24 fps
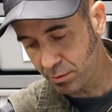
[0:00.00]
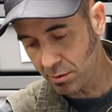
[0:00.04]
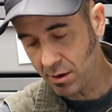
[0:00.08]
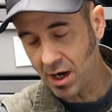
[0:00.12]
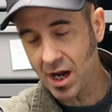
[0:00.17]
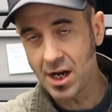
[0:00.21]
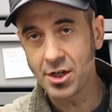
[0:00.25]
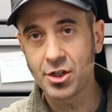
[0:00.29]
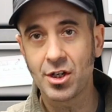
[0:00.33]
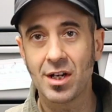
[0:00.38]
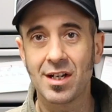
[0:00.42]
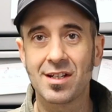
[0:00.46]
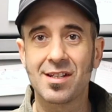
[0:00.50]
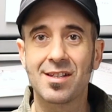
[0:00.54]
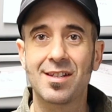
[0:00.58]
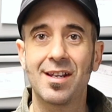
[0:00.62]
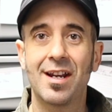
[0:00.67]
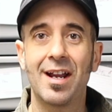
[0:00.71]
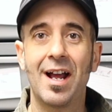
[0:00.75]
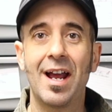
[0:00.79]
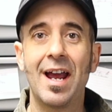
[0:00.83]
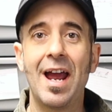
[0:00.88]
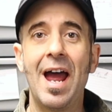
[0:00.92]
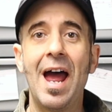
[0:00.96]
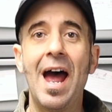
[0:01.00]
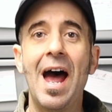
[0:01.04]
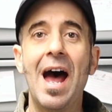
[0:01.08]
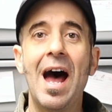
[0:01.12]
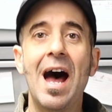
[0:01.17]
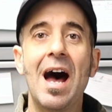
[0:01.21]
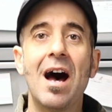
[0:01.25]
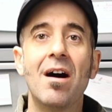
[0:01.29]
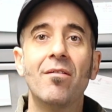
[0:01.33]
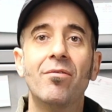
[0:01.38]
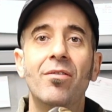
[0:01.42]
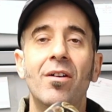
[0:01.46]
projects that I
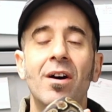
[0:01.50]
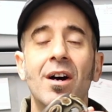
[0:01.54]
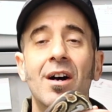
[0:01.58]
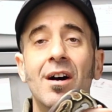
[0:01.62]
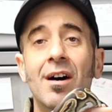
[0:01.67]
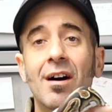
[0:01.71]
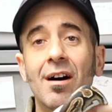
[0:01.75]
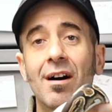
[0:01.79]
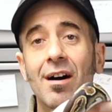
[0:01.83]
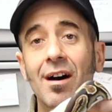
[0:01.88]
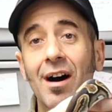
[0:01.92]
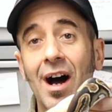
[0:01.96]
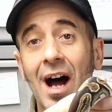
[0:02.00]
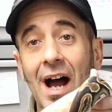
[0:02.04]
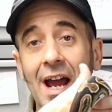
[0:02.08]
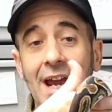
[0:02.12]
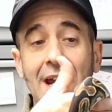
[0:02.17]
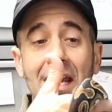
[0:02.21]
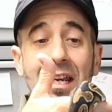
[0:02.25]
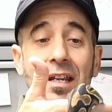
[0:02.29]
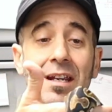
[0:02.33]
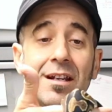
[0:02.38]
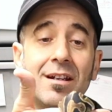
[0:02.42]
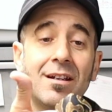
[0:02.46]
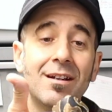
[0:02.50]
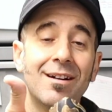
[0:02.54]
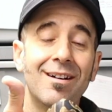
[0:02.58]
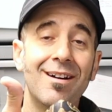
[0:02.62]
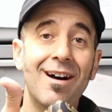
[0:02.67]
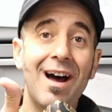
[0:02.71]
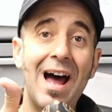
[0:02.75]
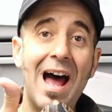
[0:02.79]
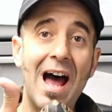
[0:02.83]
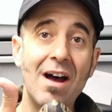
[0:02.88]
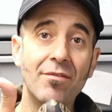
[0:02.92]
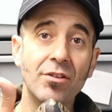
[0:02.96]
have, like
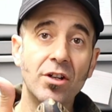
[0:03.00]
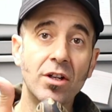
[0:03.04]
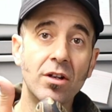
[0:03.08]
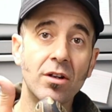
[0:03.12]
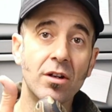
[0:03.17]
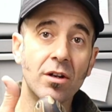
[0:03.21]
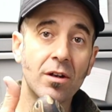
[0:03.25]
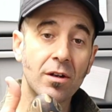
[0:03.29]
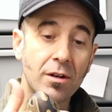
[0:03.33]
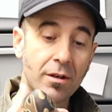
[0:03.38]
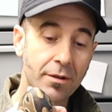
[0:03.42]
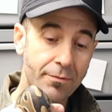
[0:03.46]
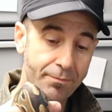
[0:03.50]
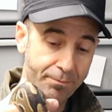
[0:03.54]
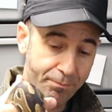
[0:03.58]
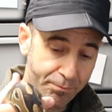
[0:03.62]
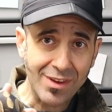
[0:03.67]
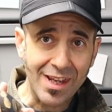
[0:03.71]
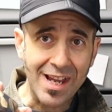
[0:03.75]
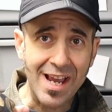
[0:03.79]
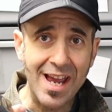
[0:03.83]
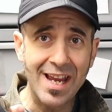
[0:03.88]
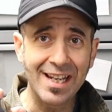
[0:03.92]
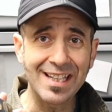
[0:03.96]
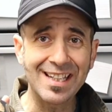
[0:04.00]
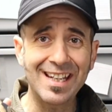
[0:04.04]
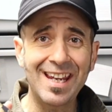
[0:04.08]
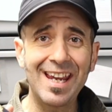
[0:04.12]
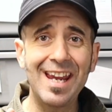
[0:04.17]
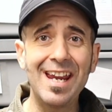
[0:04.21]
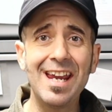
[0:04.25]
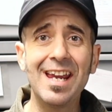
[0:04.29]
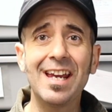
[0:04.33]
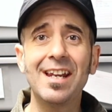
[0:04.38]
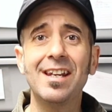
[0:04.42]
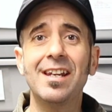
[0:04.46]
lavender and
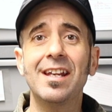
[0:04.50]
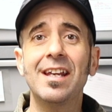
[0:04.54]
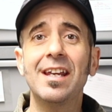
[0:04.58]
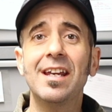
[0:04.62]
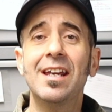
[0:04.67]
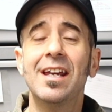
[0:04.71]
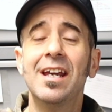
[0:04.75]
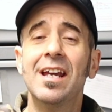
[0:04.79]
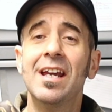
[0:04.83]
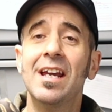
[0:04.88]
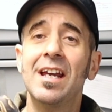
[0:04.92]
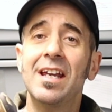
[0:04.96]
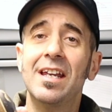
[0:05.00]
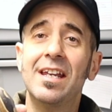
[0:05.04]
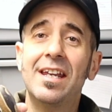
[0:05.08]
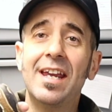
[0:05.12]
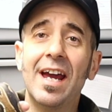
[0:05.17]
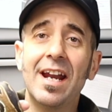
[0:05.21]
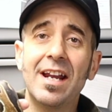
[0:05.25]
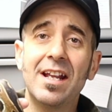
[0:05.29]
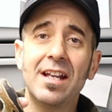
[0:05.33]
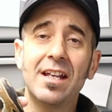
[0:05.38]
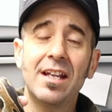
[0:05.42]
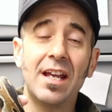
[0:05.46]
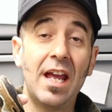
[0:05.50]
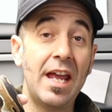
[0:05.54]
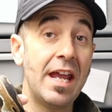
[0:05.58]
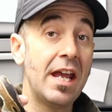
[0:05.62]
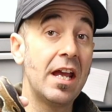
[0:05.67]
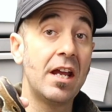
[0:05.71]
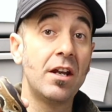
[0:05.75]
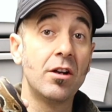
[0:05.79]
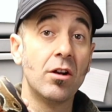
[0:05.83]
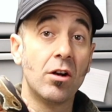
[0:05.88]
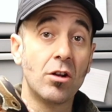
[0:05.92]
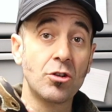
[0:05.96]
candy,
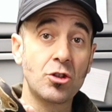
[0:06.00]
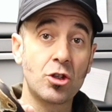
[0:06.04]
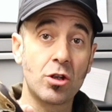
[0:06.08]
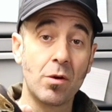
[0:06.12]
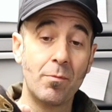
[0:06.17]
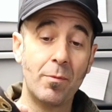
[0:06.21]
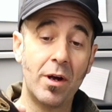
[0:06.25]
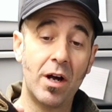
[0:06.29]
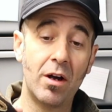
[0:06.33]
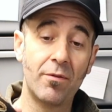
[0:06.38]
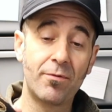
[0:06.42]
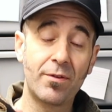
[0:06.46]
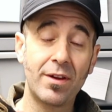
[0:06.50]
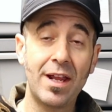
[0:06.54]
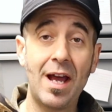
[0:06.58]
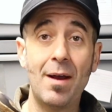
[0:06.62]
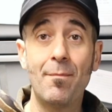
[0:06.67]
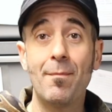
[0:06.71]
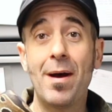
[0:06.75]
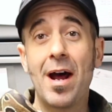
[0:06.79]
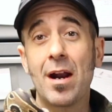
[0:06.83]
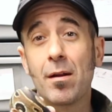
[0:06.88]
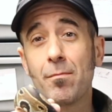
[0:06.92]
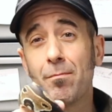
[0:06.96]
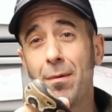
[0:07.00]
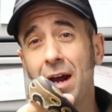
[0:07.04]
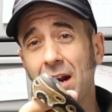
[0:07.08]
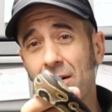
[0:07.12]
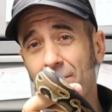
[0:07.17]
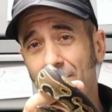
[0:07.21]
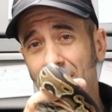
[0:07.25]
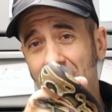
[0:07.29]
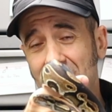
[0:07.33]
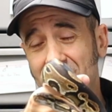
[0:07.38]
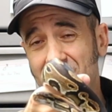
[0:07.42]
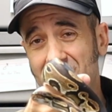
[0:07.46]
and ultramel for that matter. Matter
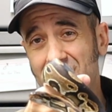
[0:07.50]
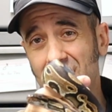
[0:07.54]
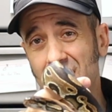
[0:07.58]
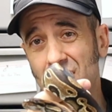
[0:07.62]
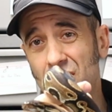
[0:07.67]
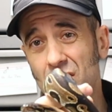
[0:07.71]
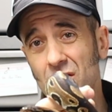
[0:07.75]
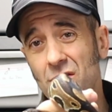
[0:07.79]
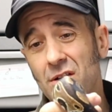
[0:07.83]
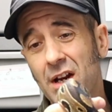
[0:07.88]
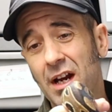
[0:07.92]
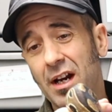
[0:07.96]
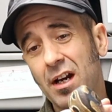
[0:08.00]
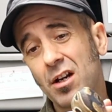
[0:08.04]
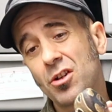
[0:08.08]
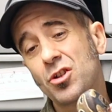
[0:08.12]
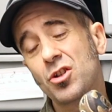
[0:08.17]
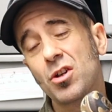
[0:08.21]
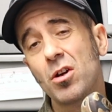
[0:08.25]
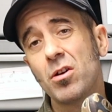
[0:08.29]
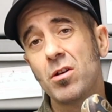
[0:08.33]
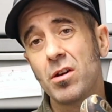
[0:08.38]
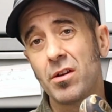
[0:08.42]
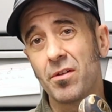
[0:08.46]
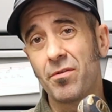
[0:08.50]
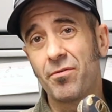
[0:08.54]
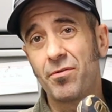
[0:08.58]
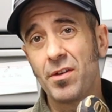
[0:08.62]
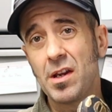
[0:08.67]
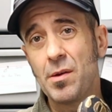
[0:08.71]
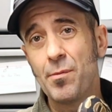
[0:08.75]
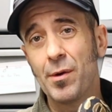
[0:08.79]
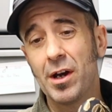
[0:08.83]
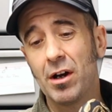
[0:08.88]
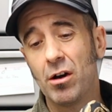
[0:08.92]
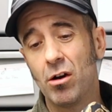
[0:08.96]
of fact, stay tuned. I got to show you the
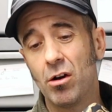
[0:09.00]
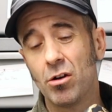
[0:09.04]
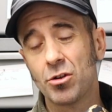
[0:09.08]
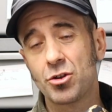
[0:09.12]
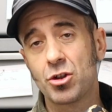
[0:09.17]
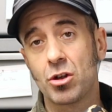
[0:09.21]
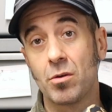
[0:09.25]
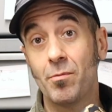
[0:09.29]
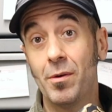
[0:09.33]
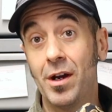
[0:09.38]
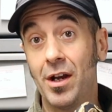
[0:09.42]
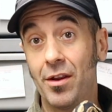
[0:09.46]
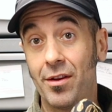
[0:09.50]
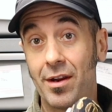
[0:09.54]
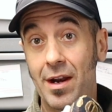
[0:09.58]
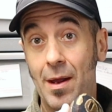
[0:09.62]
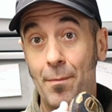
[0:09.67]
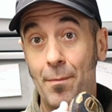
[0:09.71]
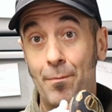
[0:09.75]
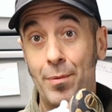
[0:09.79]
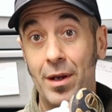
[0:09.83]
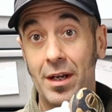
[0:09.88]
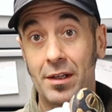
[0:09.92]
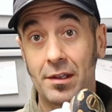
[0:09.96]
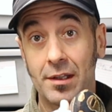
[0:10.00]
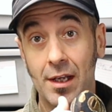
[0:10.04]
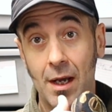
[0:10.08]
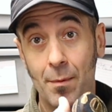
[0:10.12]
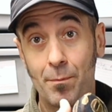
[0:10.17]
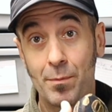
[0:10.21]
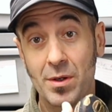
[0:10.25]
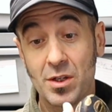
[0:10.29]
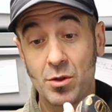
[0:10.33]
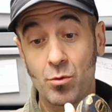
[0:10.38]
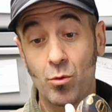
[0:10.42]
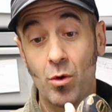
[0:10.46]
female ultramel that I picked
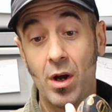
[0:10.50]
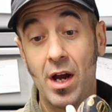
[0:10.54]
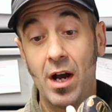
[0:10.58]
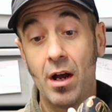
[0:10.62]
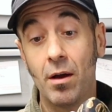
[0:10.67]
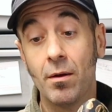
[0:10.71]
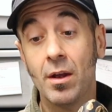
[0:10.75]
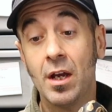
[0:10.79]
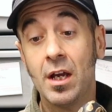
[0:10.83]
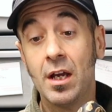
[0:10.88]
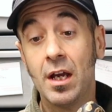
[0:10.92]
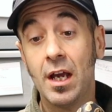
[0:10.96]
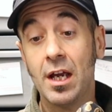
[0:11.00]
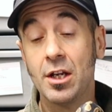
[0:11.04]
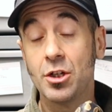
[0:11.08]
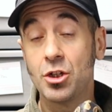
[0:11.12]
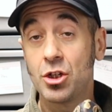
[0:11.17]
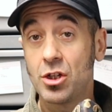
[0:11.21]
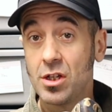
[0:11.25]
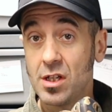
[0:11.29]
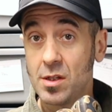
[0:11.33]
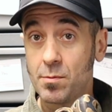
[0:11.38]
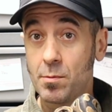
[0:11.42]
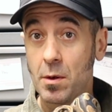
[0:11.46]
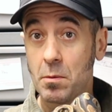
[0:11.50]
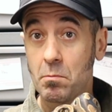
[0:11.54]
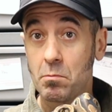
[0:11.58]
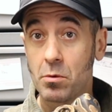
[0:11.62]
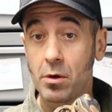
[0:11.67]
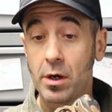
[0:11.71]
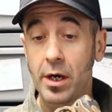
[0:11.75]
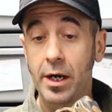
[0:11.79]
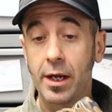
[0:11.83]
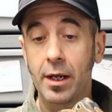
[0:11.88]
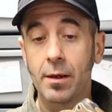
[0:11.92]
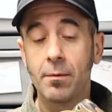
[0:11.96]
up as well, and she's been
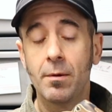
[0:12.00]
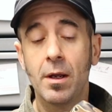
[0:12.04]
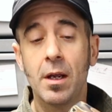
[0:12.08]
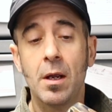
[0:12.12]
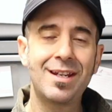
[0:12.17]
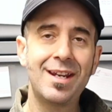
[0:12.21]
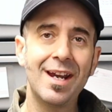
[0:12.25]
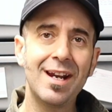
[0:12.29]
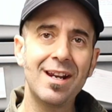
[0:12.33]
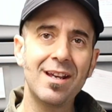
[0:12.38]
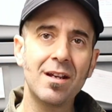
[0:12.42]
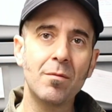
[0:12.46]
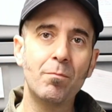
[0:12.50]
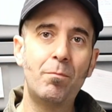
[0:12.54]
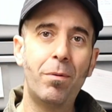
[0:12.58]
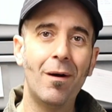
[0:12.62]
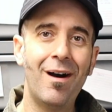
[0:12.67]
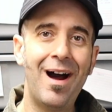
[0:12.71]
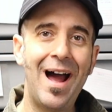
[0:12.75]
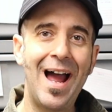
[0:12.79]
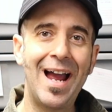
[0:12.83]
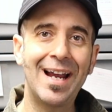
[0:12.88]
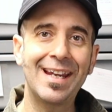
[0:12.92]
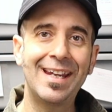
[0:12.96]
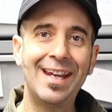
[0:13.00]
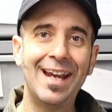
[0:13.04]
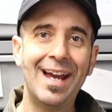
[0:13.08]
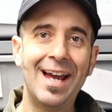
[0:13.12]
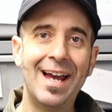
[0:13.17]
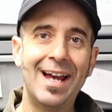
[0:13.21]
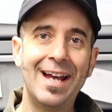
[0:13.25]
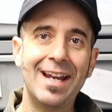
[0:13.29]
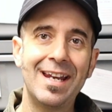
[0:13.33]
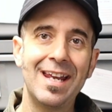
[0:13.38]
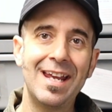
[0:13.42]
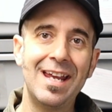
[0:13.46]
breeding. Getting
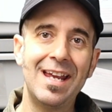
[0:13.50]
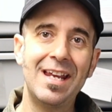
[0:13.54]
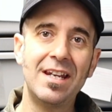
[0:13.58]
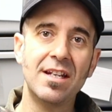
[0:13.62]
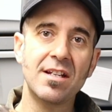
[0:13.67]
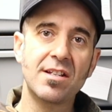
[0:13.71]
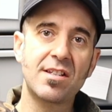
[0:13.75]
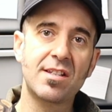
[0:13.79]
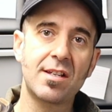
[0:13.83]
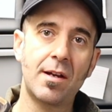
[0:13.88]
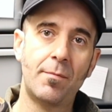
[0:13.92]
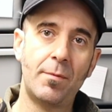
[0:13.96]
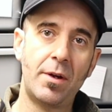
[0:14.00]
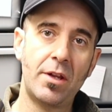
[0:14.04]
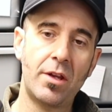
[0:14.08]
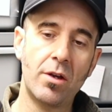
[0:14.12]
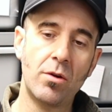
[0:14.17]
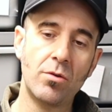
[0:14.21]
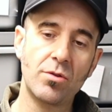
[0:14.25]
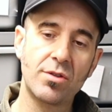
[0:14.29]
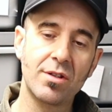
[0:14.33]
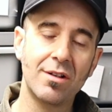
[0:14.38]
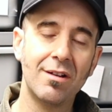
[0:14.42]
blackhead into some of those